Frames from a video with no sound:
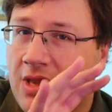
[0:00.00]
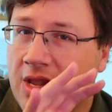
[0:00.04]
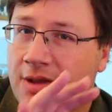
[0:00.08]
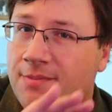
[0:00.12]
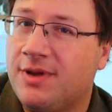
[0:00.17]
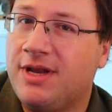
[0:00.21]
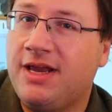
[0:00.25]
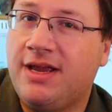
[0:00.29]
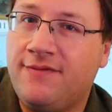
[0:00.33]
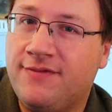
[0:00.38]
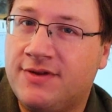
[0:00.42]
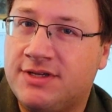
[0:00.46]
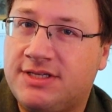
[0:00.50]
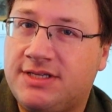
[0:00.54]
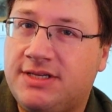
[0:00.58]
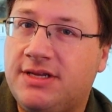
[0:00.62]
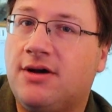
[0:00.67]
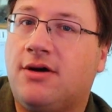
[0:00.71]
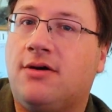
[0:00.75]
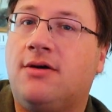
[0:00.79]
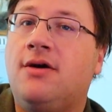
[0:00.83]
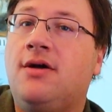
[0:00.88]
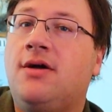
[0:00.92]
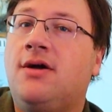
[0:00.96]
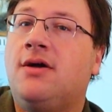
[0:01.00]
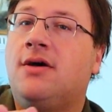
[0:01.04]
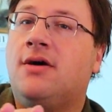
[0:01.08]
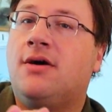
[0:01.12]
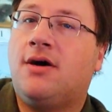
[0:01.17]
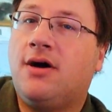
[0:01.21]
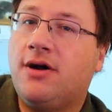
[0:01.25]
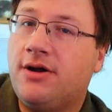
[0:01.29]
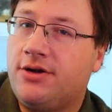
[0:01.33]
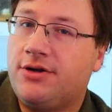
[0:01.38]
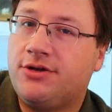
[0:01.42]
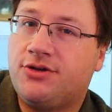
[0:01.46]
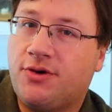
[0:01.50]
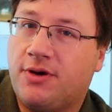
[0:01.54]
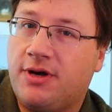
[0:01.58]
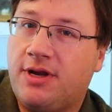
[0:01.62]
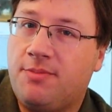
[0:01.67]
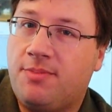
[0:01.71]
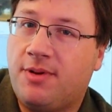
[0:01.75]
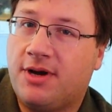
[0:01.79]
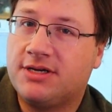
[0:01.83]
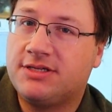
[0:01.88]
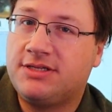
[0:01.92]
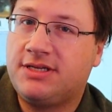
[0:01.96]
But even still,
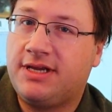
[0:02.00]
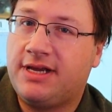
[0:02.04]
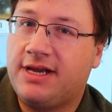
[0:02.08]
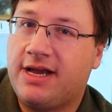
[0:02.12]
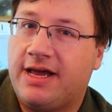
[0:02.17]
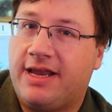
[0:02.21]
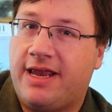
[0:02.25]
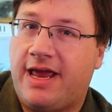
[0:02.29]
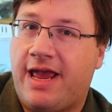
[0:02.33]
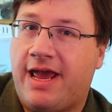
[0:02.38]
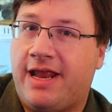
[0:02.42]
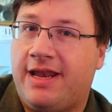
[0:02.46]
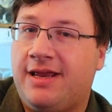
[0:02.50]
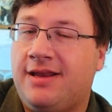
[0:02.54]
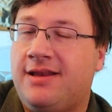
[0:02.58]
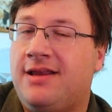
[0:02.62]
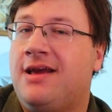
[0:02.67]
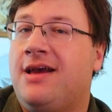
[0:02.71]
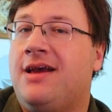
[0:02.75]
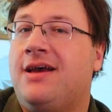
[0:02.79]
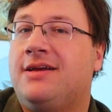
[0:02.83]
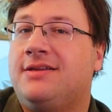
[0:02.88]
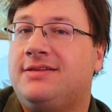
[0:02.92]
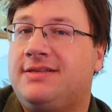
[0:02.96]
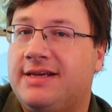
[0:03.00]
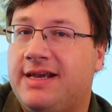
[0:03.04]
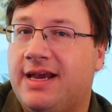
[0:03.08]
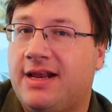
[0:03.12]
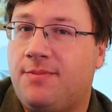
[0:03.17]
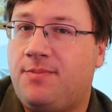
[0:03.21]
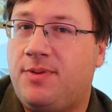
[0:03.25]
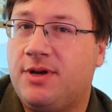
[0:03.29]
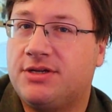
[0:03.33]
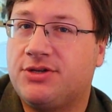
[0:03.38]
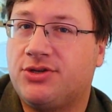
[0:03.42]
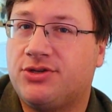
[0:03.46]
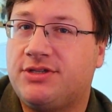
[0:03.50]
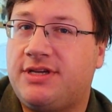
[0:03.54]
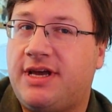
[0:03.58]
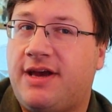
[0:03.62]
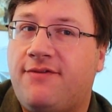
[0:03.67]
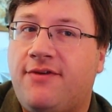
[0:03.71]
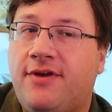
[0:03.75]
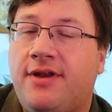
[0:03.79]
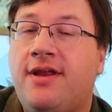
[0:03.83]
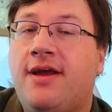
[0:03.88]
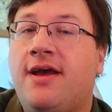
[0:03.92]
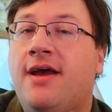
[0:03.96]
$120 that you got to add in to get a Pixel
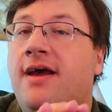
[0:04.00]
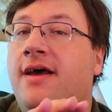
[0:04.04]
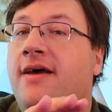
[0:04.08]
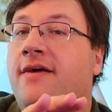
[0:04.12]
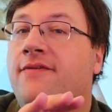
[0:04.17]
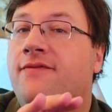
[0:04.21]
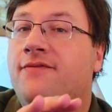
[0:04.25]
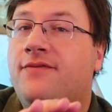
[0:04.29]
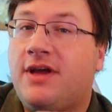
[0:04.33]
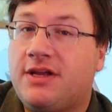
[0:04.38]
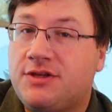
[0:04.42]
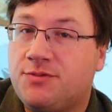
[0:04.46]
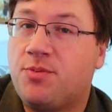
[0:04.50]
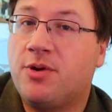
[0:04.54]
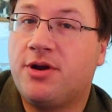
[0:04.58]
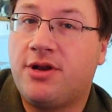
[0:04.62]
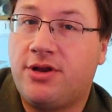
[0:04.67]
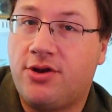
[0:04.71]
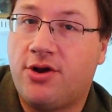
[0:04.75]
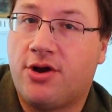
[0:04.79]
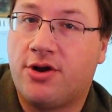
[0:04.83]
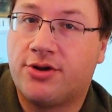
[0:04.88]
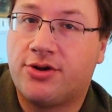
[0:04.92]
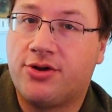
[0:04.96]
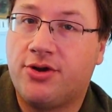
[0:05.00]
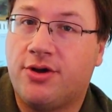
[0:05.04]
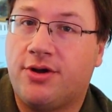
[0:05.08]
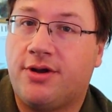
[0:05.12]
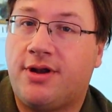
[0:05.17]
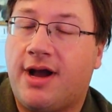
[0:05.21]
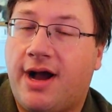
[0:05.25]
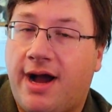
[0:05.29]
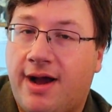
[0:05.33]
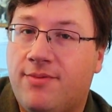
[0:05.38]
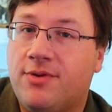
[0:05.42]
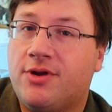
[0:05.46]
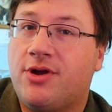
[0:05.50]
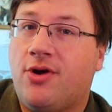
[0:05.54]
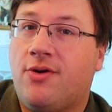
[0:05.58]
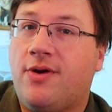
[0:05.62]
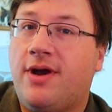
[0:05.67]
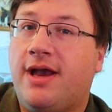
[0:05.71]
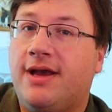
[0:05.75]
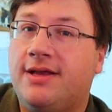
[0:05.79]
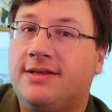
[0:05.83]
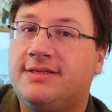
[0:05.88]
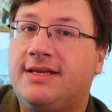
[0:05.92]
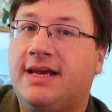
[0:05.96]
7, that's pretty darn good. I would go
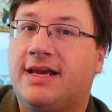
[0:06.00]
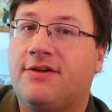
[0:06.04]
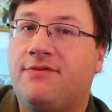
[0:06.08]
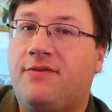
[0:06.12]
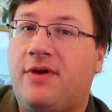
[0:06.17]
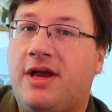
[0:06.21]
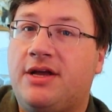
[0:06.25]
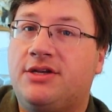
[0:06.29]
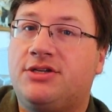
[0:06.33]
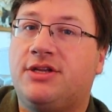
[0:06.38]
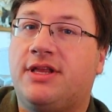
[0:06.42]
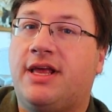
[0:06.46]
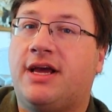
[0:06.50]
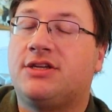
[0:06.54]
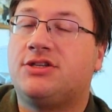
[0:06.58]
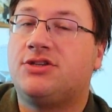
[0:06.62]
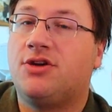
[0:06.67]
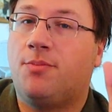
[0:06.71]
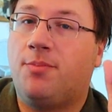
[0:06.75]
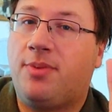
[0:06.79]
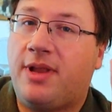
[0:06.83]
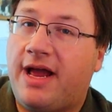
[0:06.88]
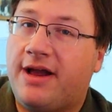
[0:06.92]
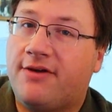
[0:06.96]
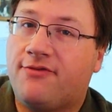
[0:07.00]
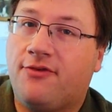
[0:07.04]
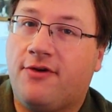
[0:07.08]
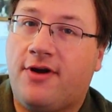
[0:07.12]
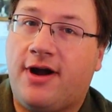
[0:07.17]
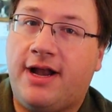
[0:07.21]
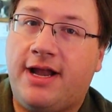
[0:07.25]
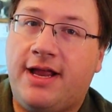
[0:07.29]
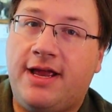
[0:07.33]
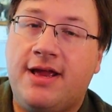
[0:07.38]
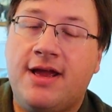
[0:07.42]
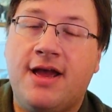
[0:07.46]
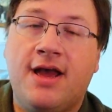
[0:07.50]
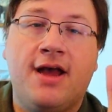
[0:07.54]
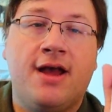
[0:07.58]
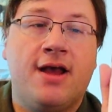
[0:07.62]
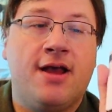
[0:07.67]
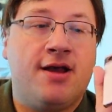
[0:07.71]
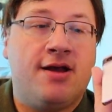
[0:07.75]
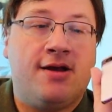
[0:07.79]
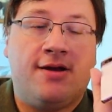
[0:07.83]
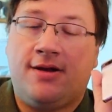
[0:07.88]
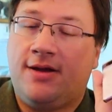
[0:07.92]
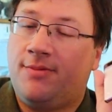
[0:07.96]
ahead and take advantage of that. So Black Friday,
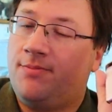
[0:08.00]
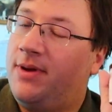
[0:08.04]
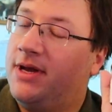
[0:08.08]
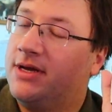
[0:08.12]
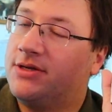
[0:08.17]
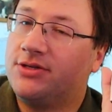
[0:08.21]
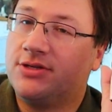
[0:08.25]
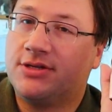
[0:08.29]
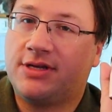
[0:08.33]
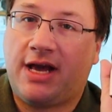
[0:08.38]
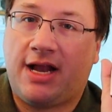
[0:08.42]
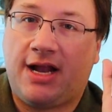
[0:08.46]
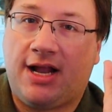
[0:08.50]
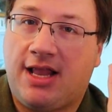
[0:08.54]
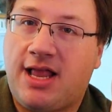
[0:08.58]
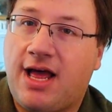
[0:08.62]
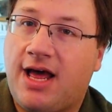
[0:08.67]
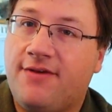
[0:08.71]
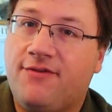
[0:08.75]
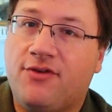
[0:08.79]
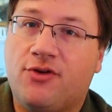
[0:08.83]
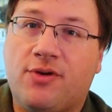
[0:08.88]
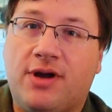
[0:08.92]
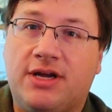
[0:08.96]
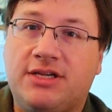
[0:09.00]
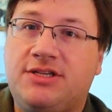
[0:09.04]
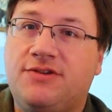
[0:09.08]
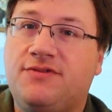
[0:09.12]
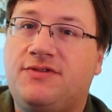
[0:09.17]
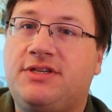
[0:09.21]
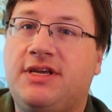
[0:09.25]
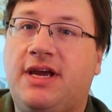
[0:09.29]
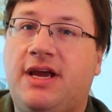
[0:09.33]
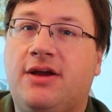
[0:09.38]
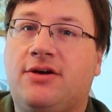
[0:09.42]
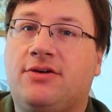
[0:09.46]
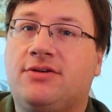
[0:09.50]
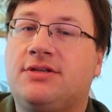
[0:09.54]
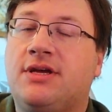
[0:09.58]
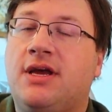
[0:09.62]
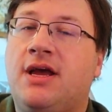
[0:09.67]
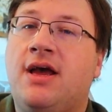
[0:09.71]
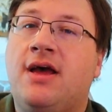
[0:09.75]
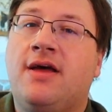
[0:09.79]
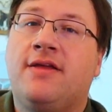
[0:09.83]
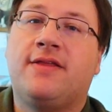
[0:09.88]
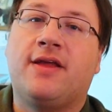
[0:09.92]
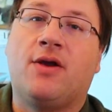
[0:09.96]
Pixel's got a lot of aggressive sales.
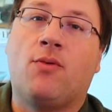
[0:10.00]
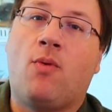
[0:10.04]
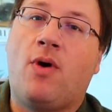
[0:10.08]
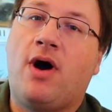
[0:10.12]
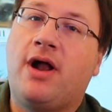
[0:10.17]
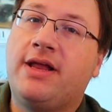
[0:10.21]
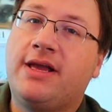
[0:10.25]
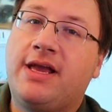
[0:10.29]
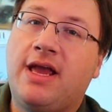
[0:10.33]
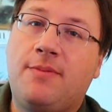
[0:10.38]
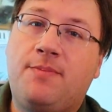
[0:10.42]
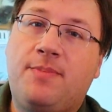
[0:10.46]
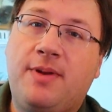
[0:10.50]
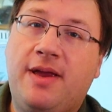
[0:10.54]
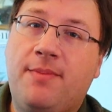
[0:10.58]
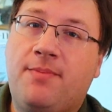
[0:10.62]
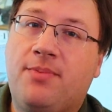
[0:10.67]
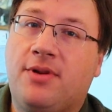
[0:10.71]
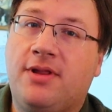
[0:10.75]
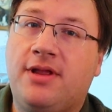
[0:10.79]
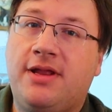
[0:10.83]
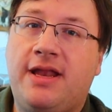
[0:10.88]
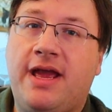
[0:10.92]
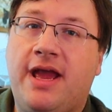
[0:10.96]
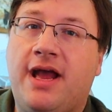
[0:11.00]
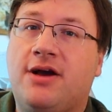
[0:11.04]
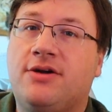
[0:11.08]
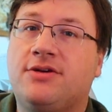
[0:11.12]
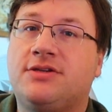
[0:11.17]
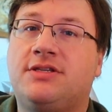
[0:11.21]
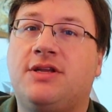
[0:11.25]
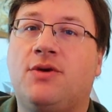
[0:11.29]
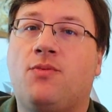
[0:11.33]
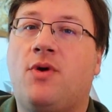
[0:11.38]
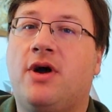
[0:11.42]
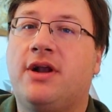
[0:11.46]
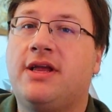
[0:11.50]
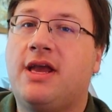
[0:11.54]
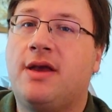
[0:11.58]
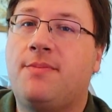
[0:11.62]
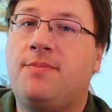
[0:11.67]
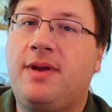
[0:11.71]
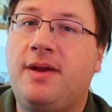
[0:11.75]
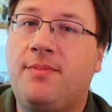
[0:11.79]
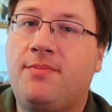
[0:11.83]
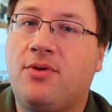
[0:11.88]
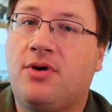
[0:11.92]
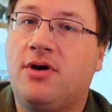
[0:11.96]
They want to get people in-house. They want to get
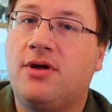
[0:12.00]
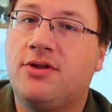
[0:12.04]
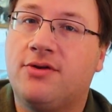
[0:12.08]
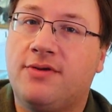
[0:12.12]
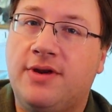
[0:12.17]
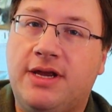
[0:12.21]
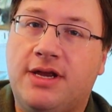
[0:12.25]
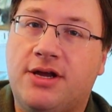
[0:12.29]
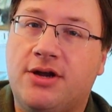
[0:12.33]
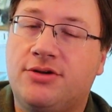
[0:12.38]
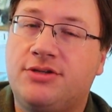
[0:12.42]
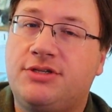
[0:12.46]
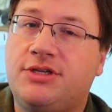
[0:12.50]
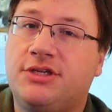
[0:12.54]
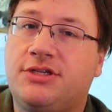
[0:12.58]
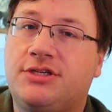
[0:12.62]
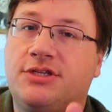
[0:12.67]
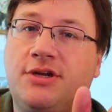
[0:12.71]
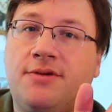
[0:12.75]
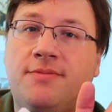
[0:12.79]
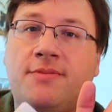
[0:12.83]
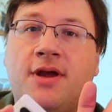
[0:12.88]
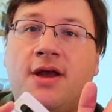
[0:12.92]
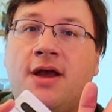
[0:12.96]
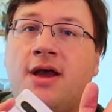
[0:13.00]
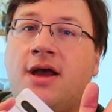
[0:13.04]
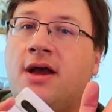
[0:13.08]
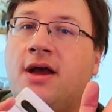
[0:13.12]
people on their ecosystem.